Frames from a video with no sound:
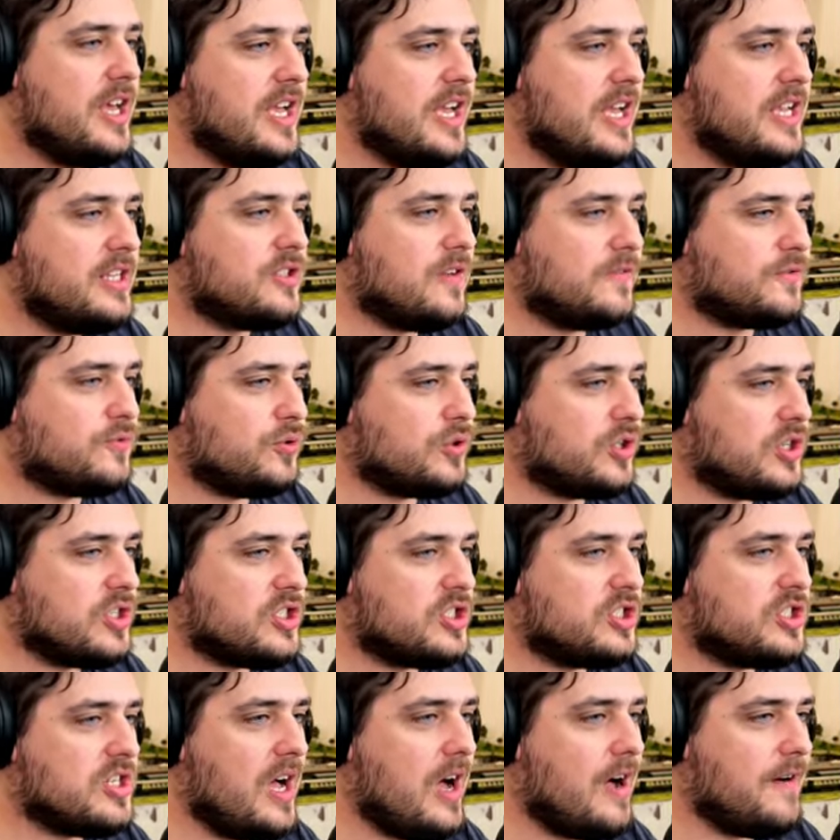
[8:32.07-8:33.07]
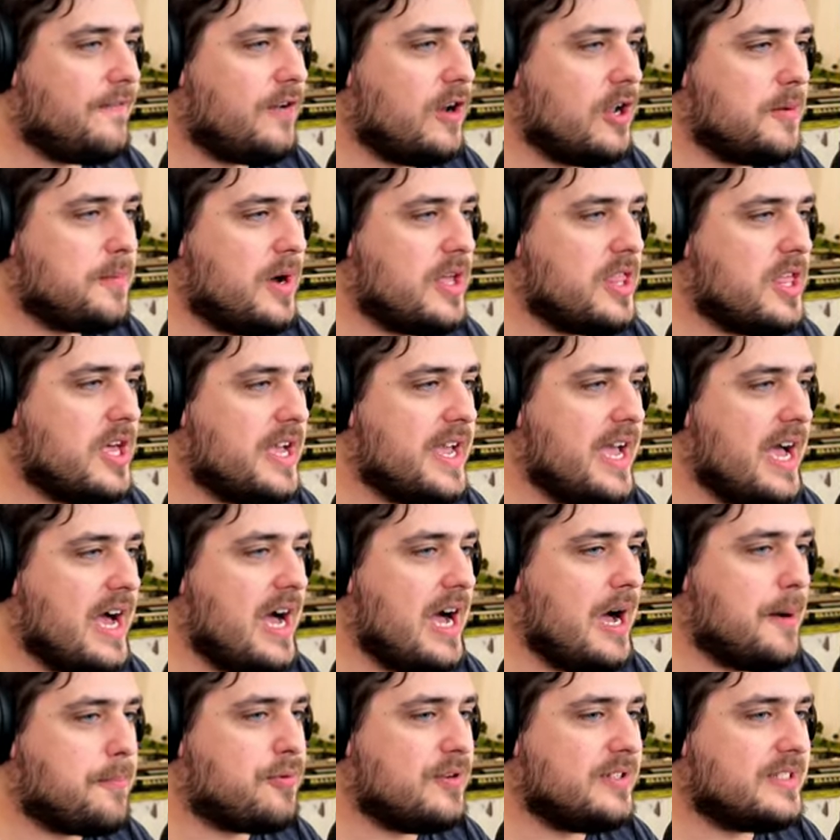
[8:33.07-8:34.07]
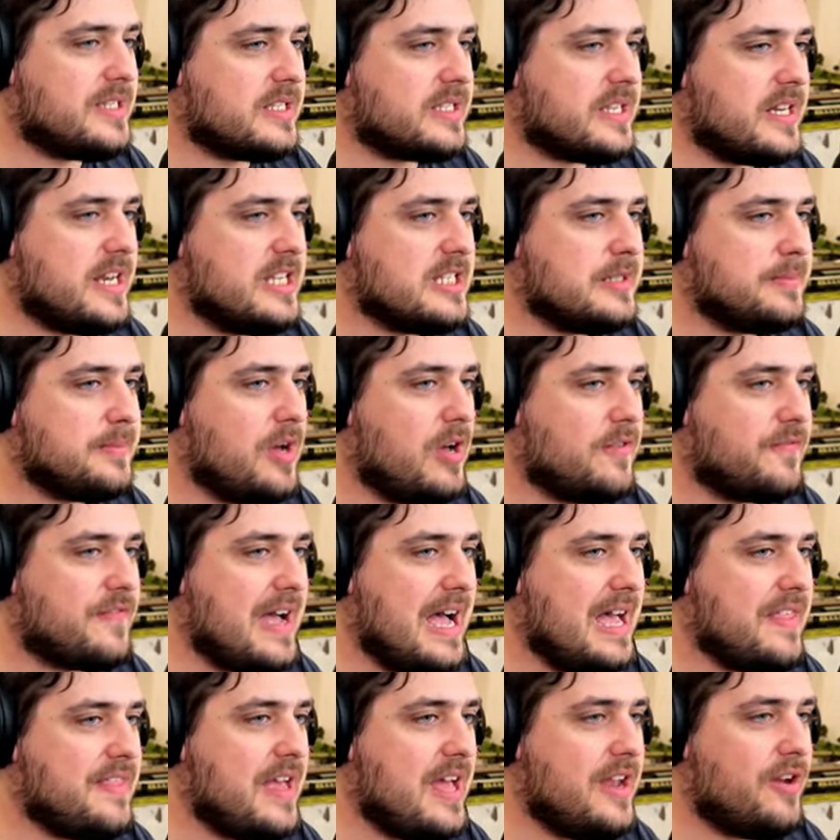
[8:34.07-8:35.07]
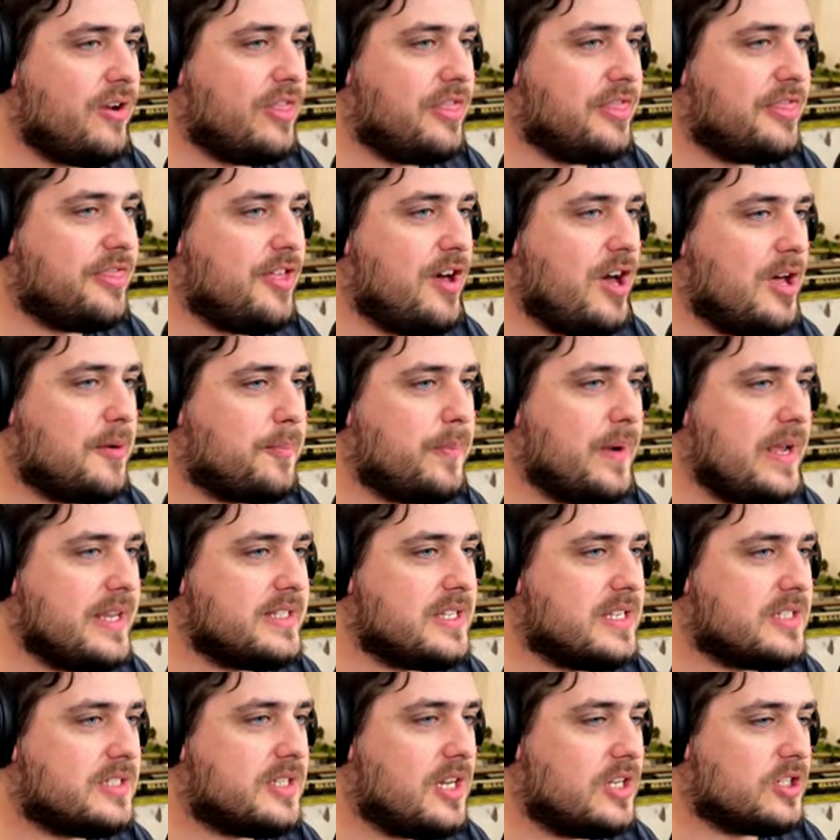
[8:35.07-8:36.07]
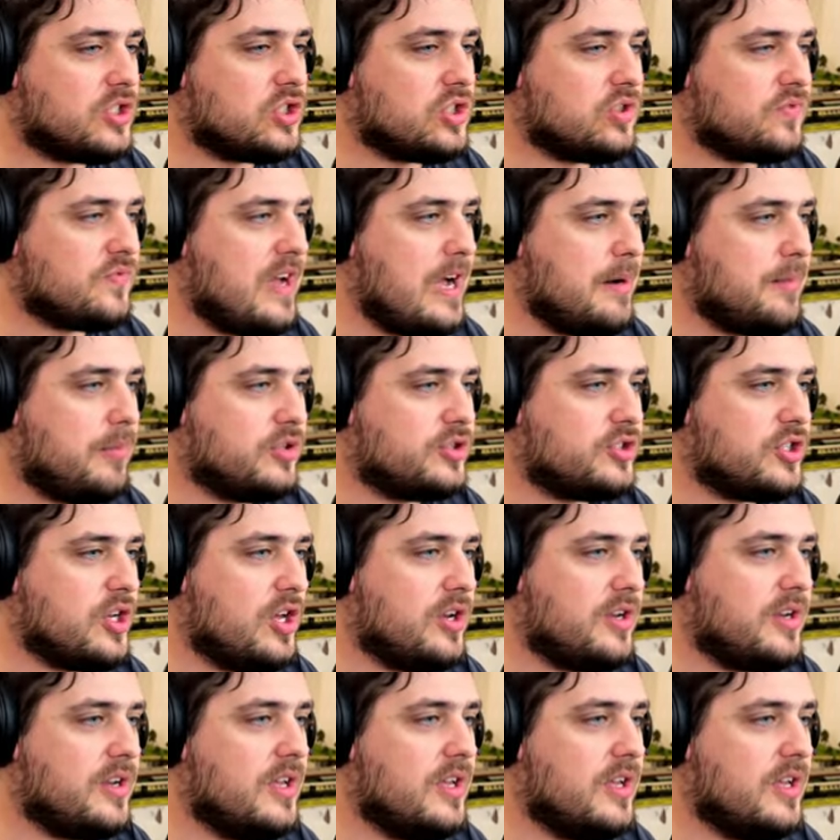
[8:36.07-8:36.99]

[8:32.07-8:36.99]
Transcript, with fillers: is off to a good start, followed by the uh, Princess Elizabeth, and then on third place is Duchess of Hamilton.